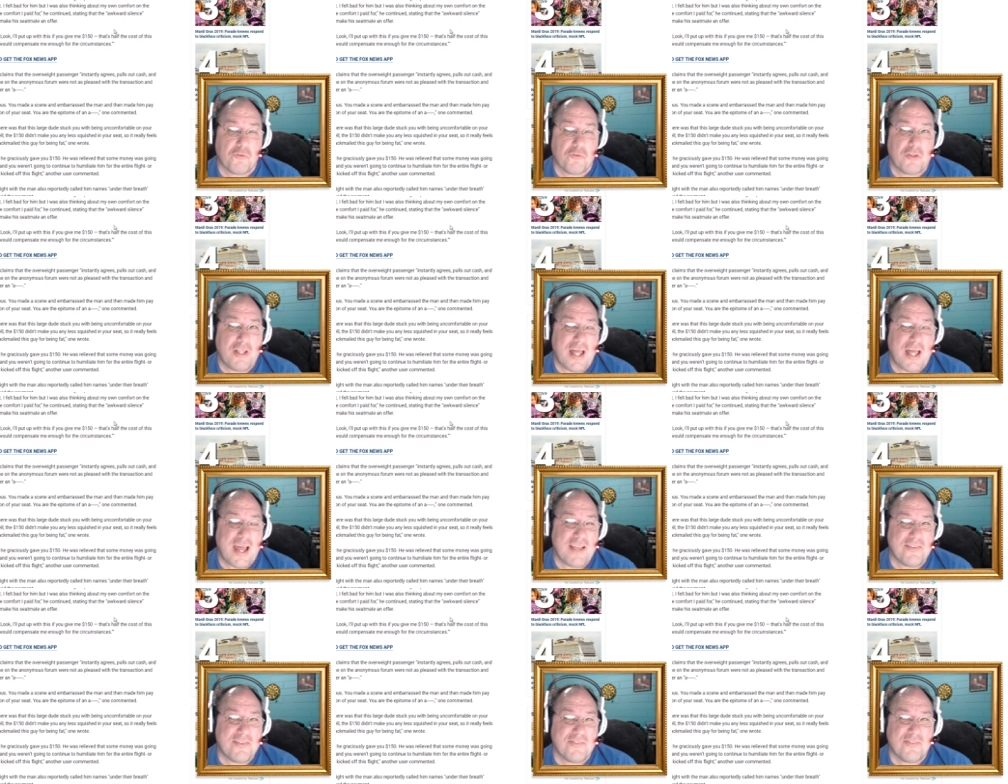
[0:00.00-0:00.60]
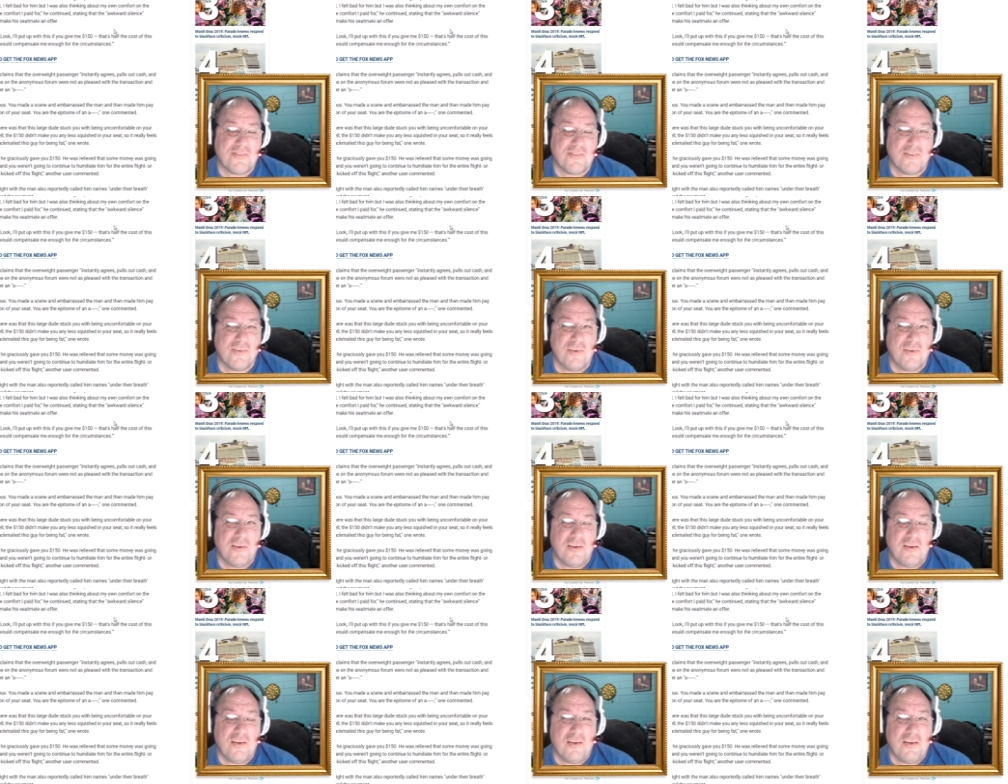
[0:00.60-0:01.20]
class?
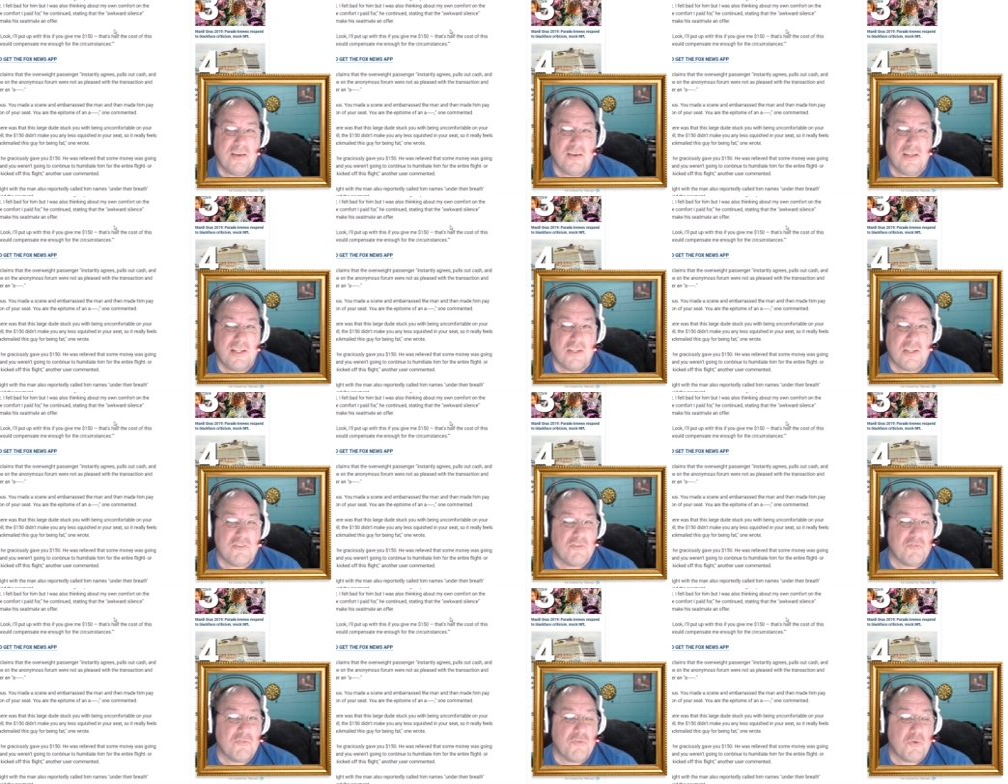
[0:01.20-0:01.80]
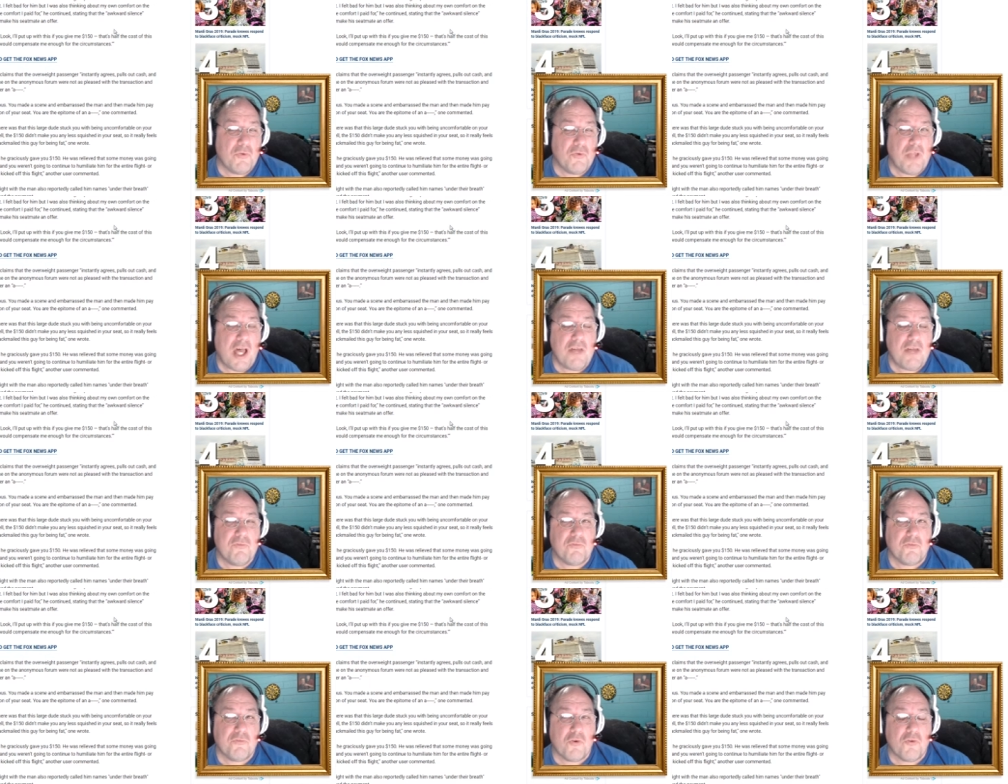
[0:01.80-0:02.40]
Because if you're not
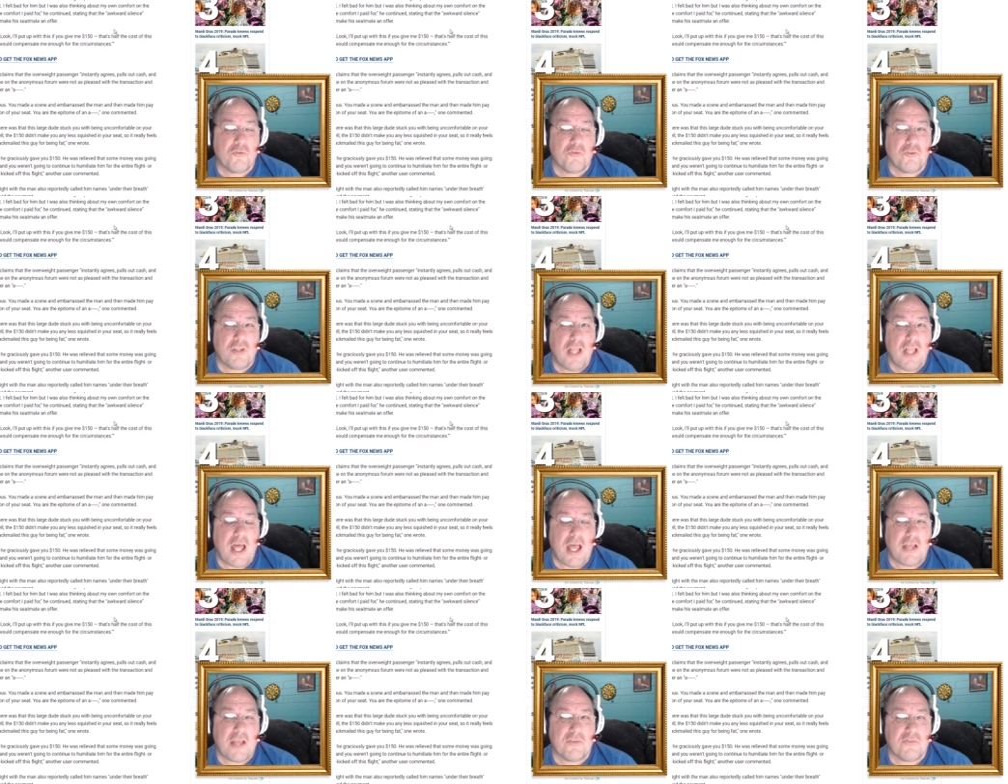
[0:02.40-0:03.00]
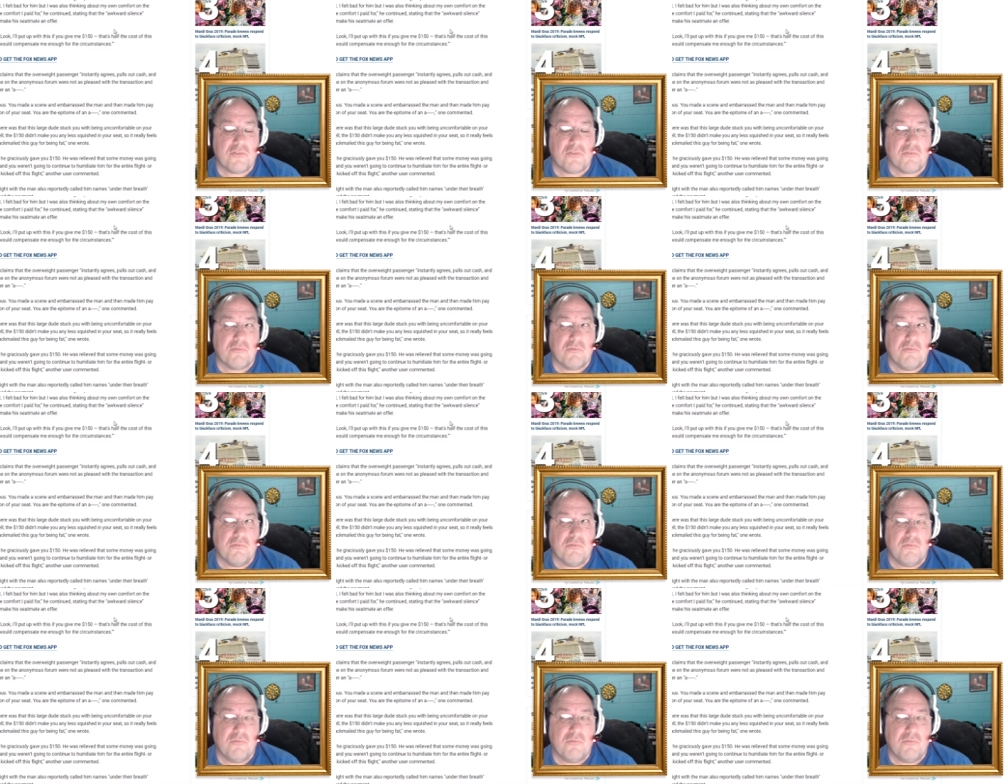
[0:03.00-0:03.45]
in first class,